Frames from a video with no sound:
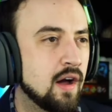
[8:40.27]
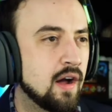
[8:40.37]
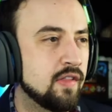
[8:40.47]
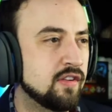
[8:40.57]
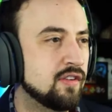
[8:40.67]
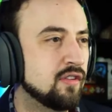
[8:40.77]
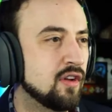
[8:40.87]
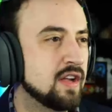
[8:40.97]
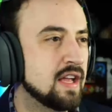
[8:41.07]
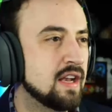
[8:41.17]
Uh, this is
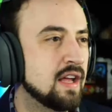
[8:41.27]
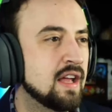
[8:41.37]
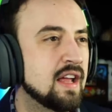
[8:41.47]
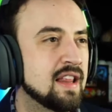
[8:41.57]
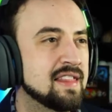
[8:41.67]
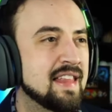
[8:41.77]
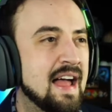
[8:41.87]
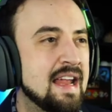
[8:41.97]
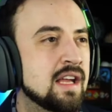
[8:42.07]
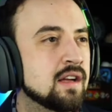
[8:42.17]
looking
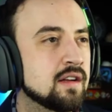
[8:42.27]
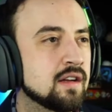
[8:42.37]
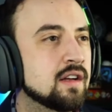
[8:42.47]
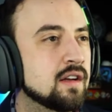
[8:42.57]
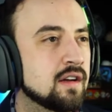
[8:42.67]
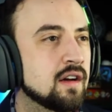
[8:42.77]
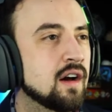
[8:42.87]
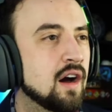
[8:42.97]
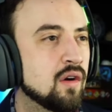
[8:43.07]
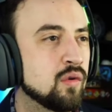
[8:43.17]
like
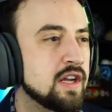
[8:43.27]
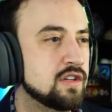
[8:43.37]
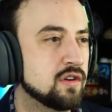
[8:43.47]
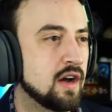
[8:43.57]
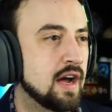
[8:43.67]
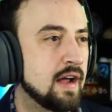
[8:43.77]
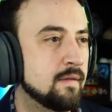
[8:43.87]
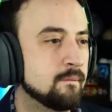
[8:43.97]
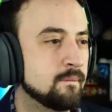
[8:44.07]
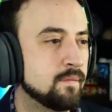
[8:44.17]
a
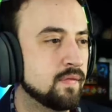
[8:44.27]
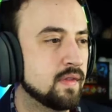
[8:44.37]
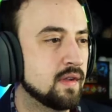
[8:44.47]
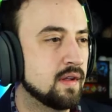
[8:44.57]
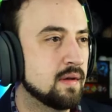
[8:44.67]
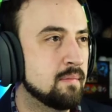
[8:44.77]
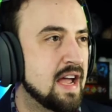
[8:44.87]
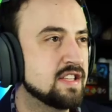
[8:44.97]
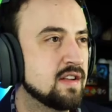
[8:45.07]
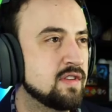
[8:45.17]
retry.
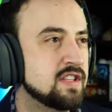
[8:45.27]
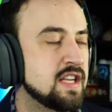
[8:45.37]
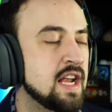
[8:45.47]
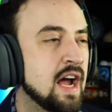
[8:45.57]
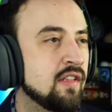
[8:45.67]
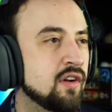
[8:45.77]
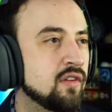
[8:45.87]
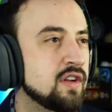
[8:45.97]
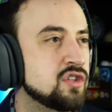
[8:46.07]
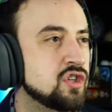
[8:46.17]
Mask of Deceit, I
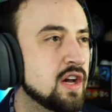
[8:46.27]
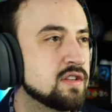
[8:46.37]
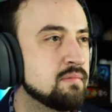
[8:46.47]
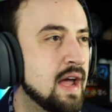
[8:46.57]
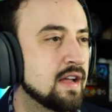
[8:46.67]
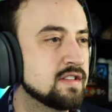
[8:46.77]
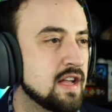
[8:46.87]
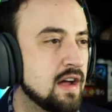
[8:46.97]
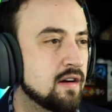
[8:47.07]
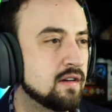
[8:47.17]
literally just
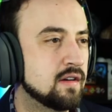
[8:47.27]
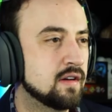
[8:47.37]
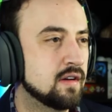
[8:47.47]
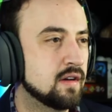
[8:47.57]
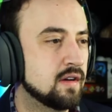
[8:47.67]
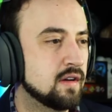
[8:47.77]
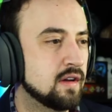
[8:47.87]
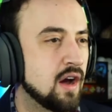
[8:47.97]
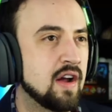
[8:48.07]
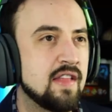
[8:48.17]
maxed out.
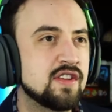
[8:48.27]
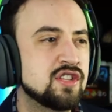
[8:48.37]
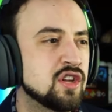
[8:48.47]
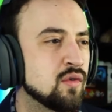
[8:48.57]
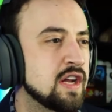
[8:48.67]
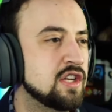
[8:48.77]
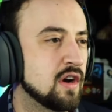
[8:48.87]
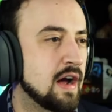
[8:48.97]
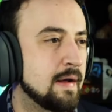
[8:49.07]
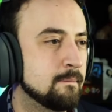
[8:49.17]
Okay, this is a
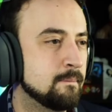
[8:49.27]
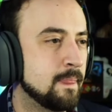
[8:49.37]
retry.